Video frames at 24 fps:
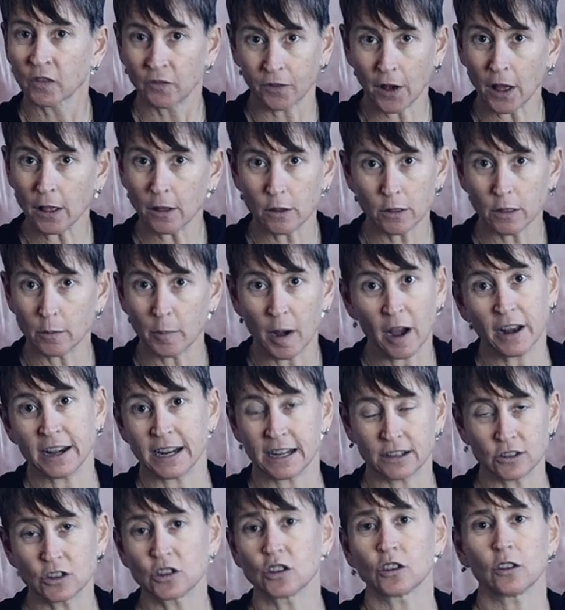Follow them on
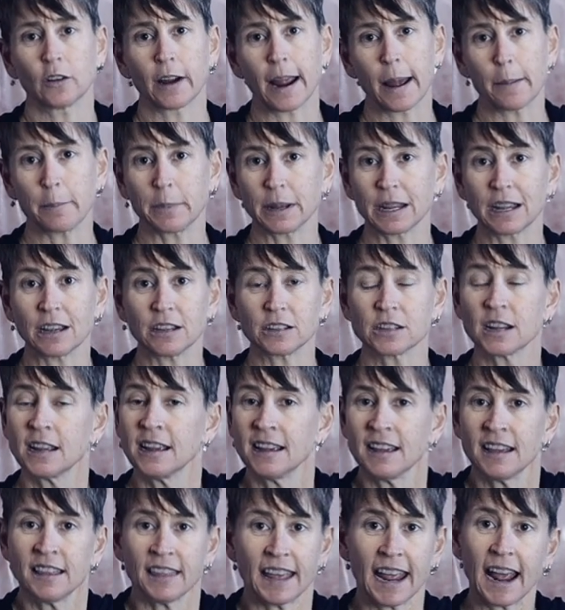Instagram, because
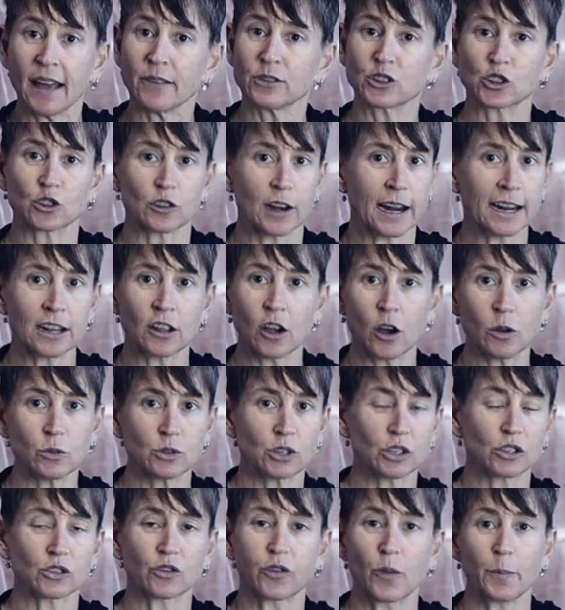they have strength
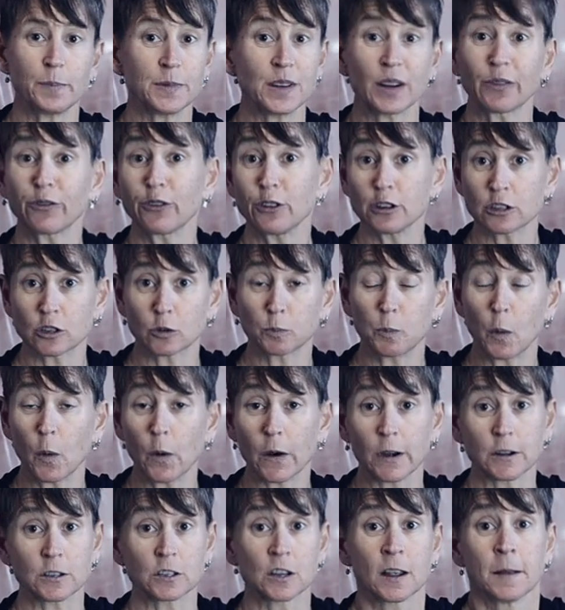coaches from different
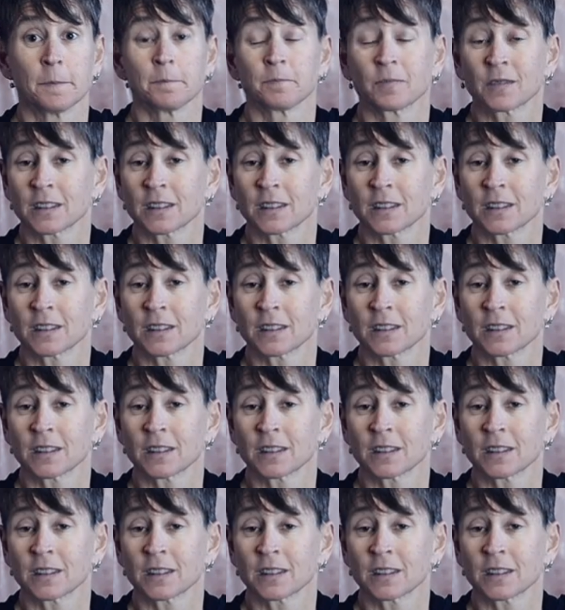sports